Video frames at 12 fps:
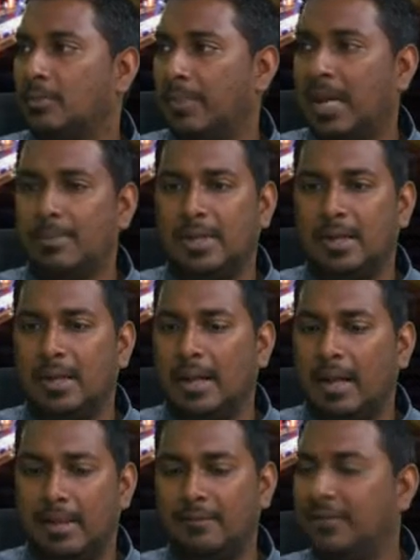baby,
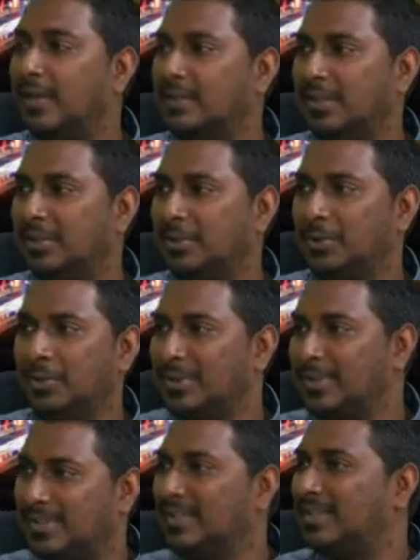and the first thing she do
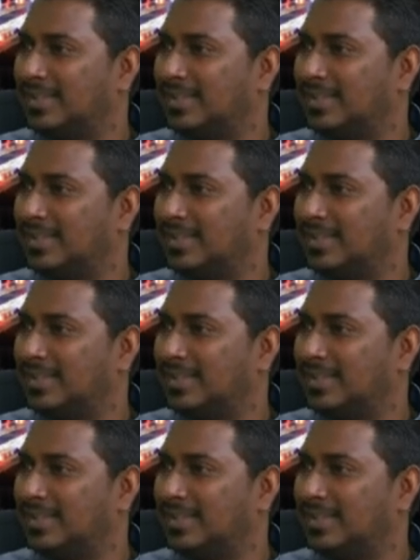is just